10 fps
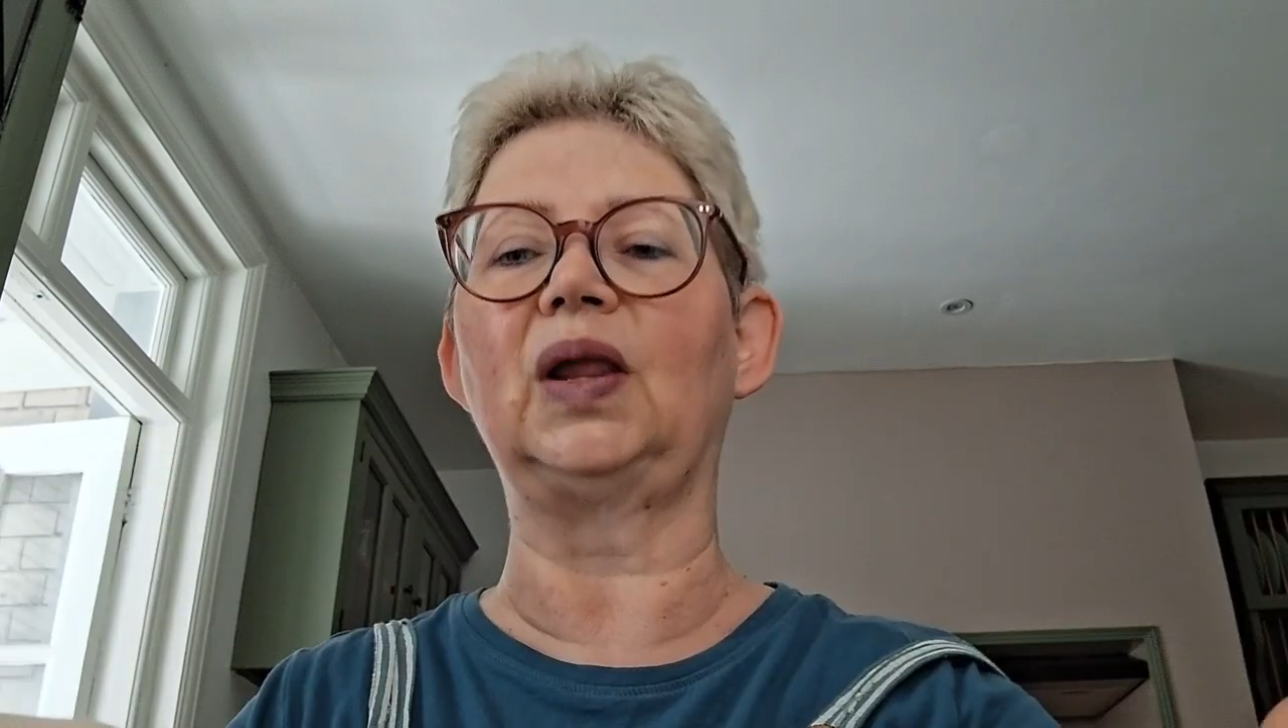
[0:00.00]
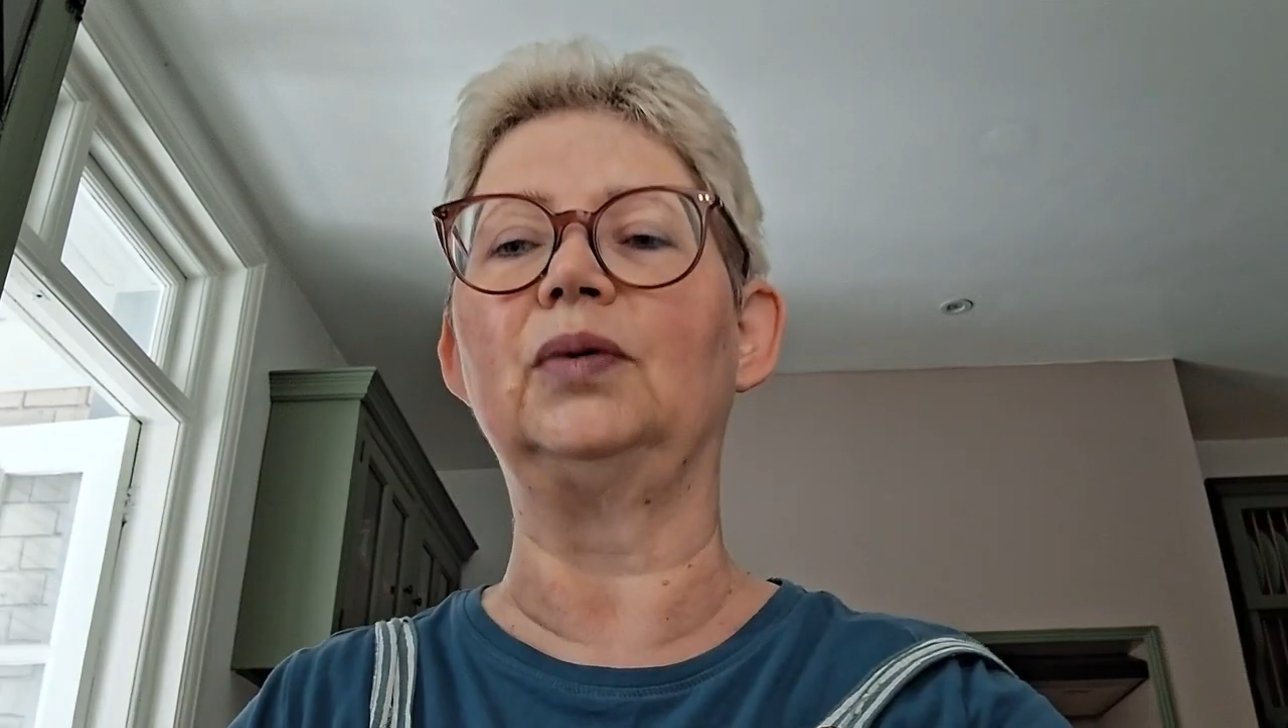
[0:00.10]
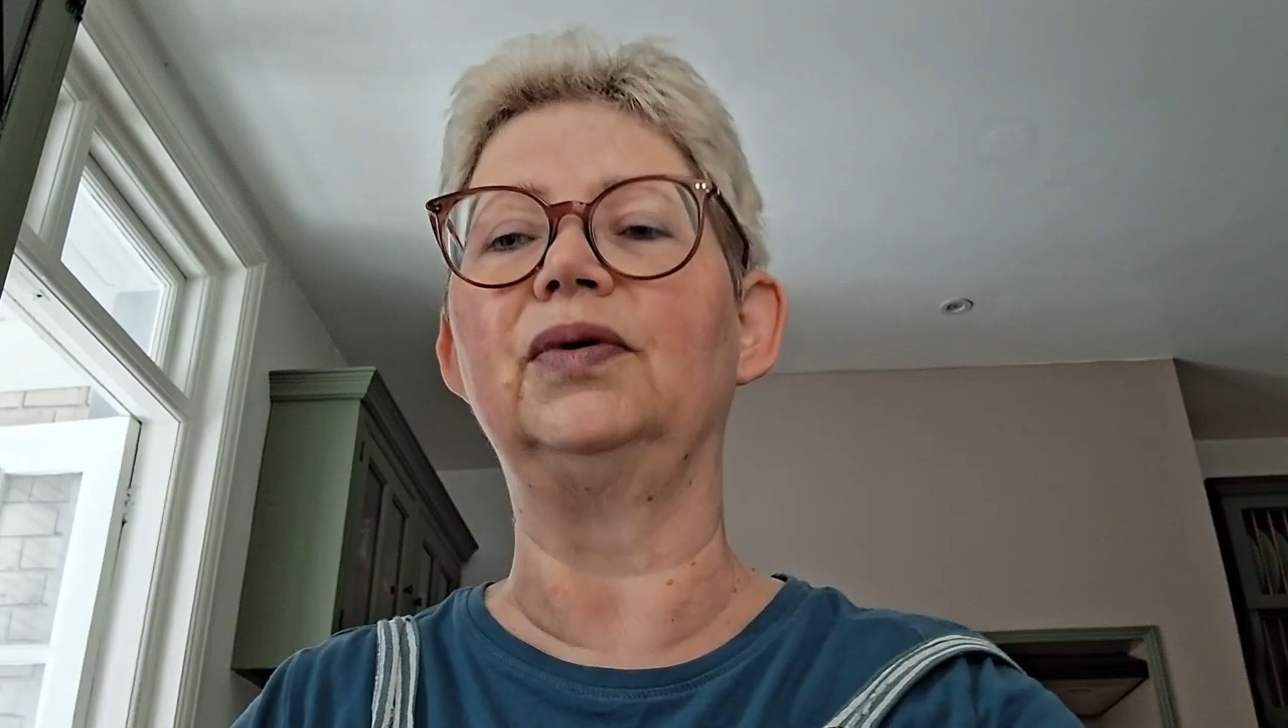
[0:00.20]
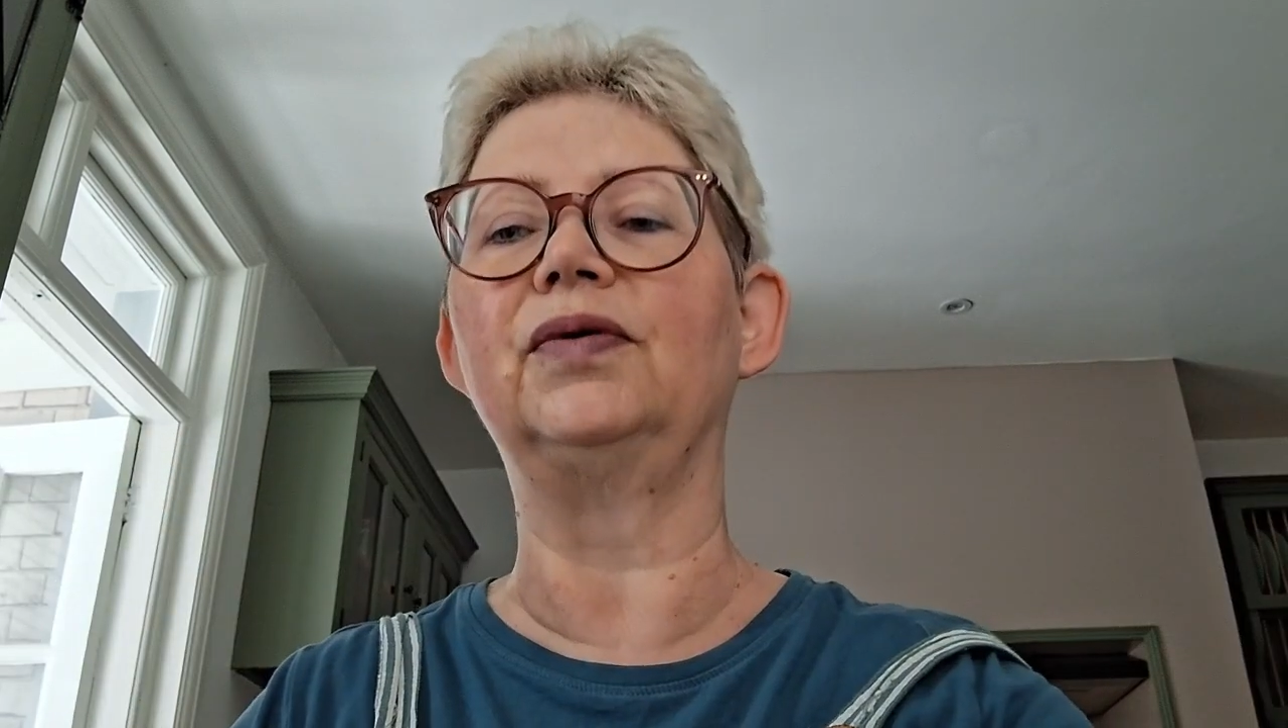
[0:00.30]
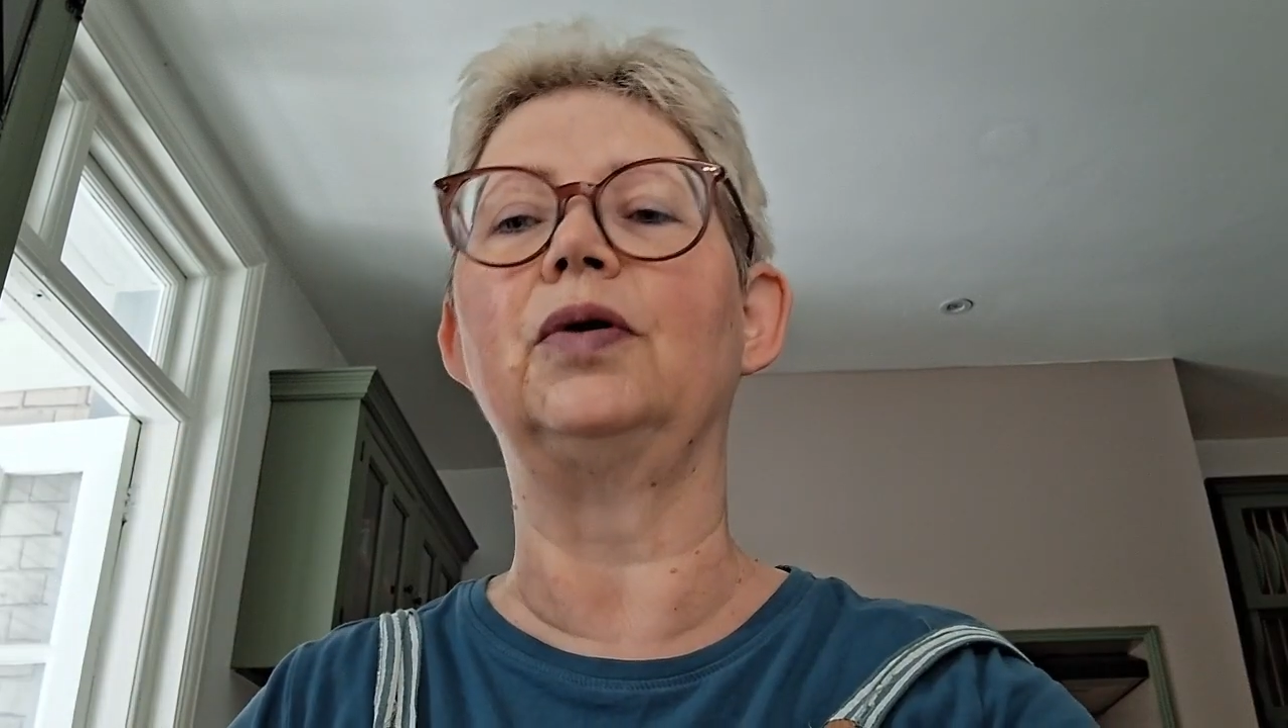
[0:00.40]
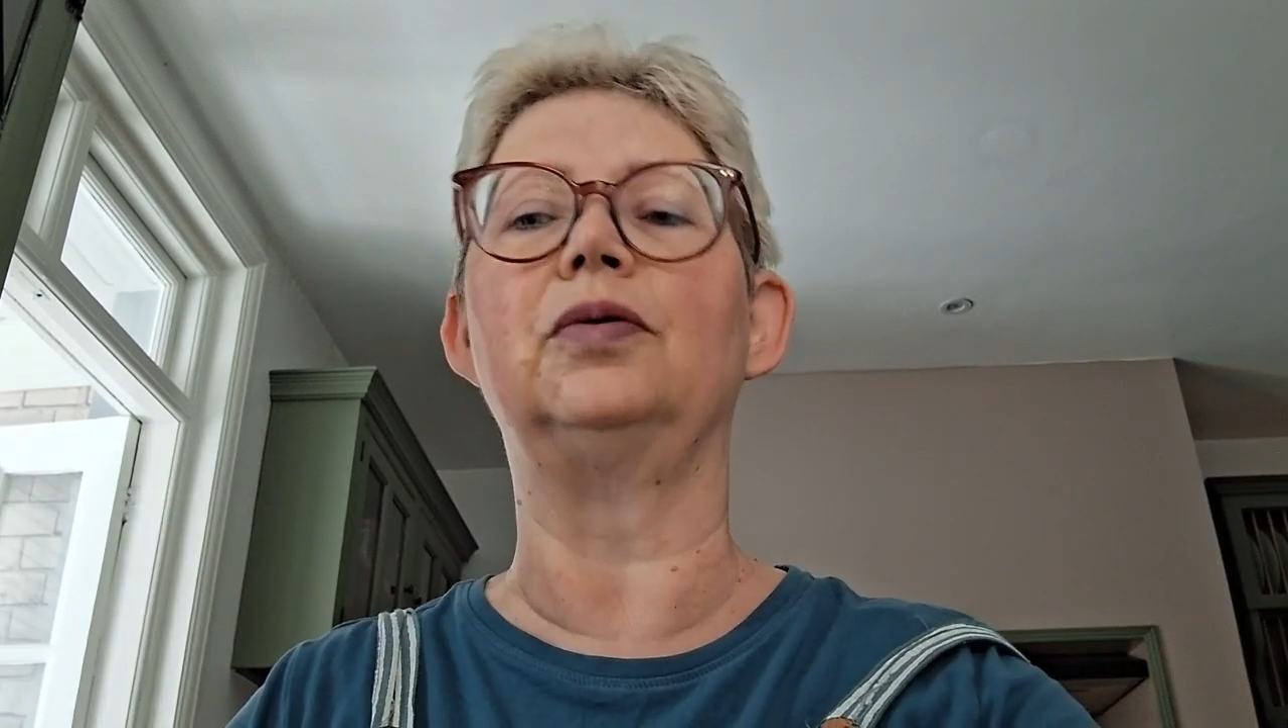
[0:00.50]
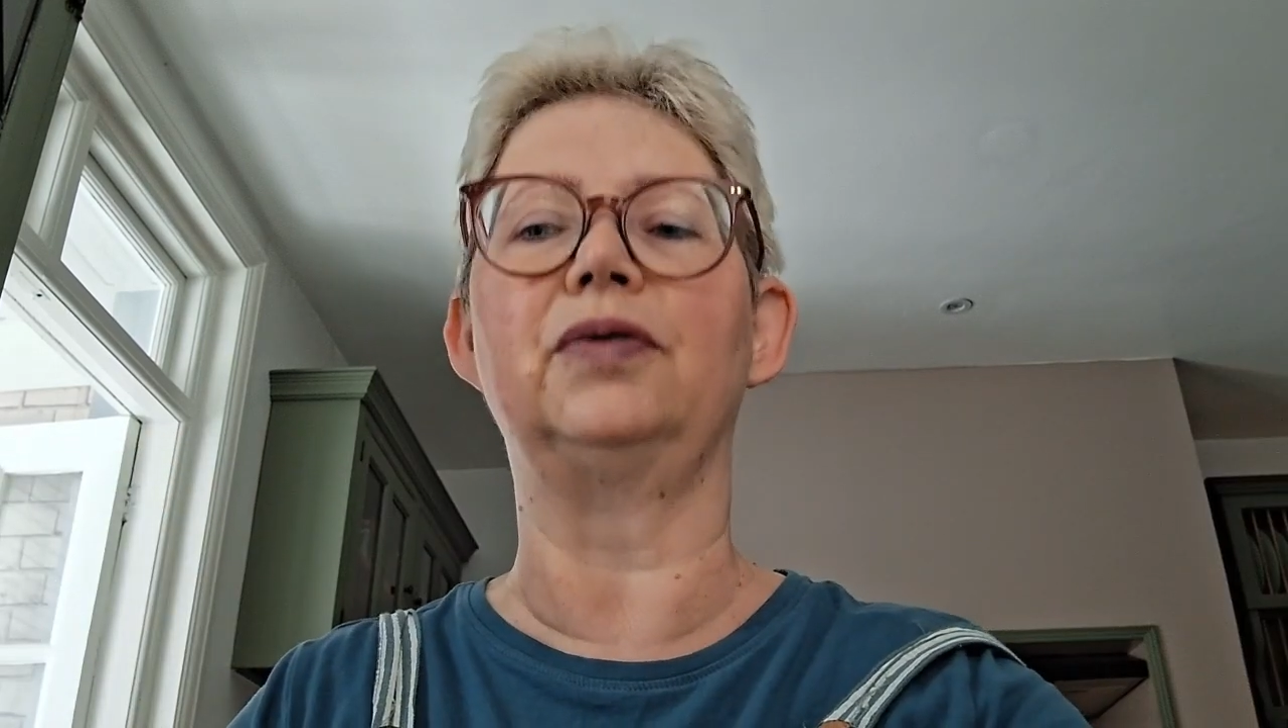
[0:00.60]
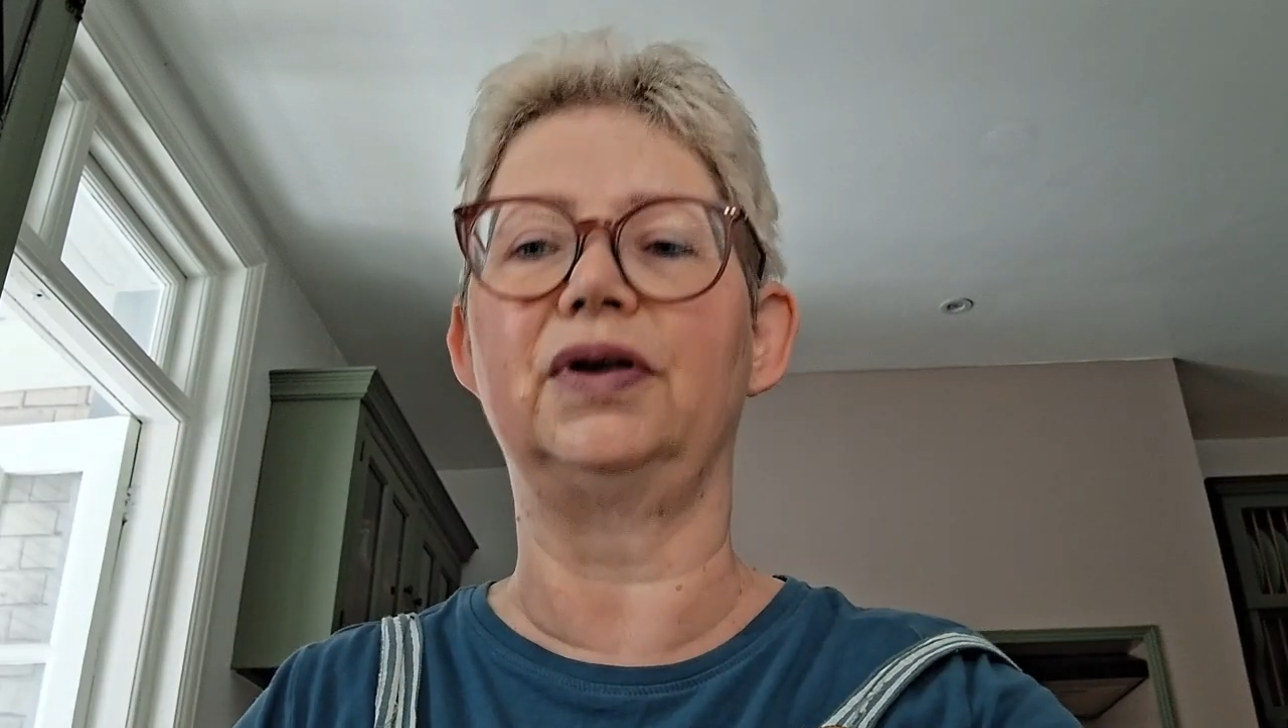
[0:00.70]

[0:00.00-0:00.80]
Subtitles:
We've got all